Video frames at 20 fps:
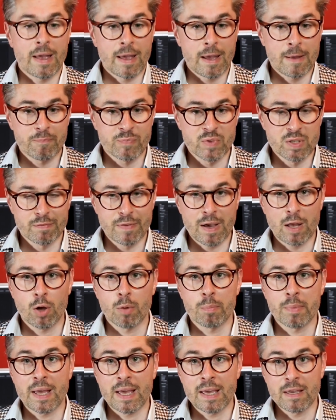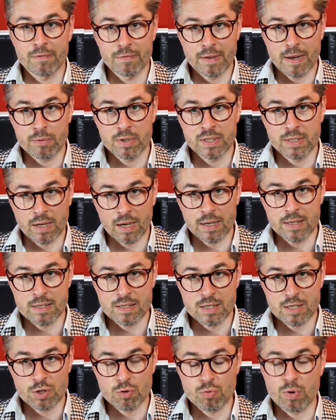and develop a very nice
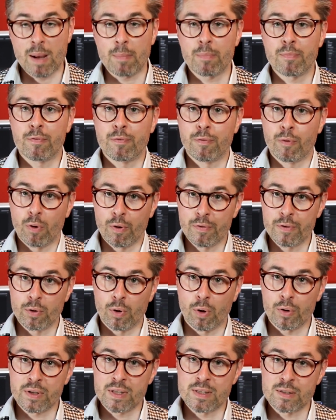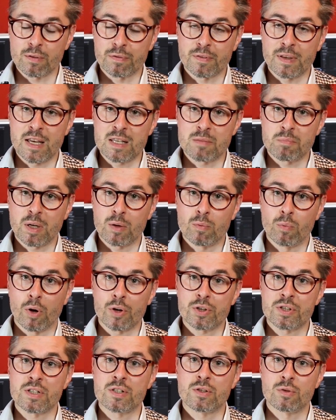strap for the audience of Caseback
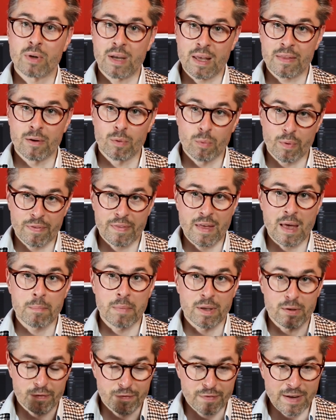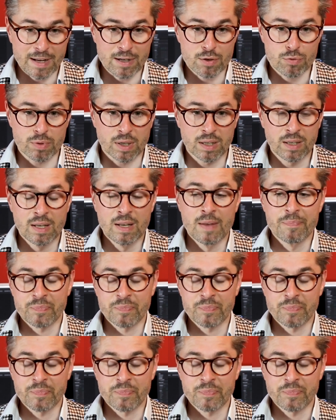Watches together with that manufacturer.